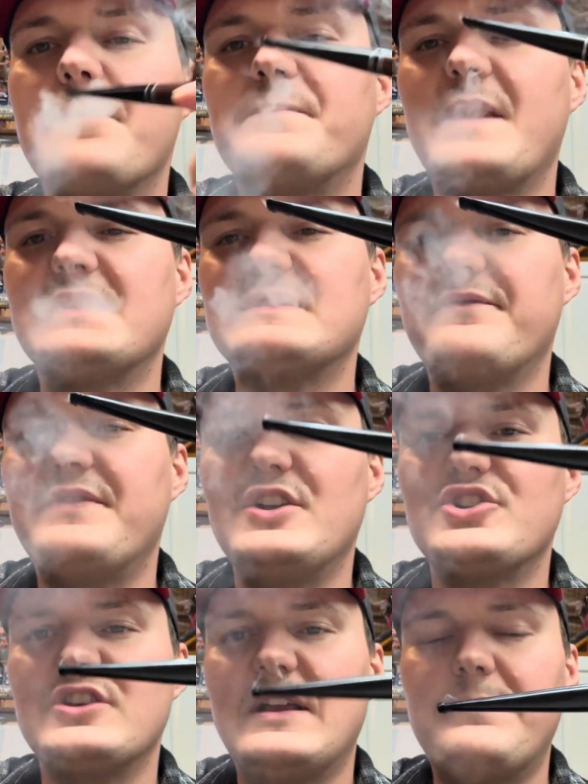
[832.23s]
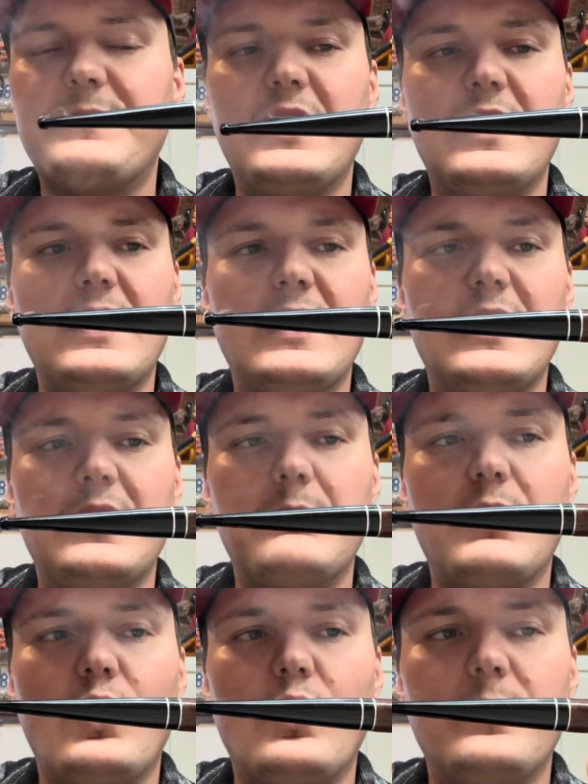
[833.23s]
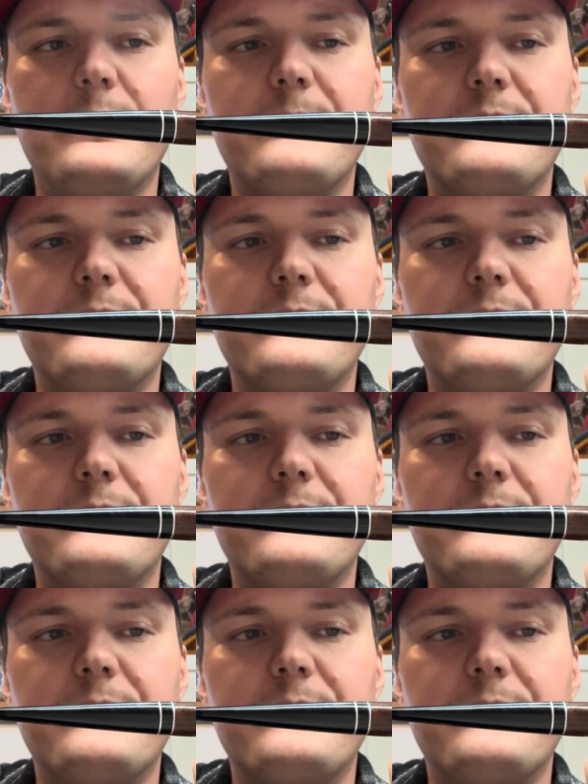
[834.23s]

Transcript: As I'm finishing up the bowl,